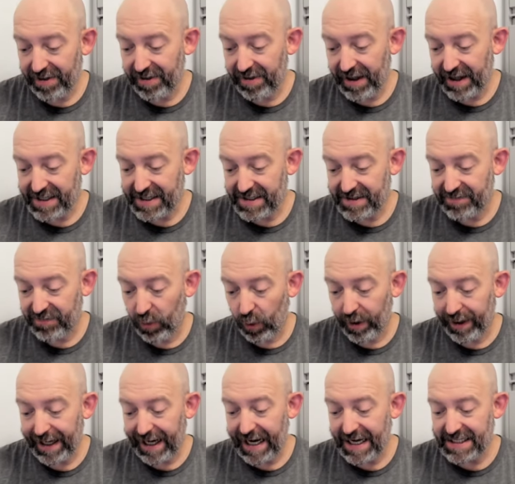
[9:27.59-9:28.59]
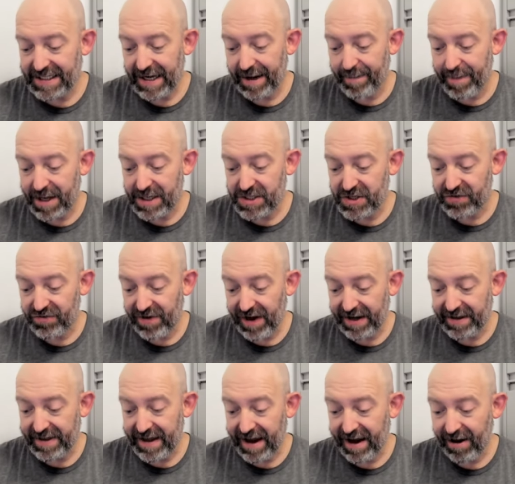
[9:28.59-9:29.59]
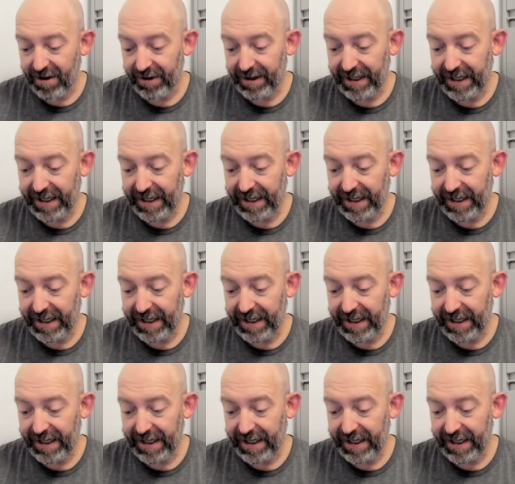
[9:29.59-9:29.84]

That's four guys I mentioned right there.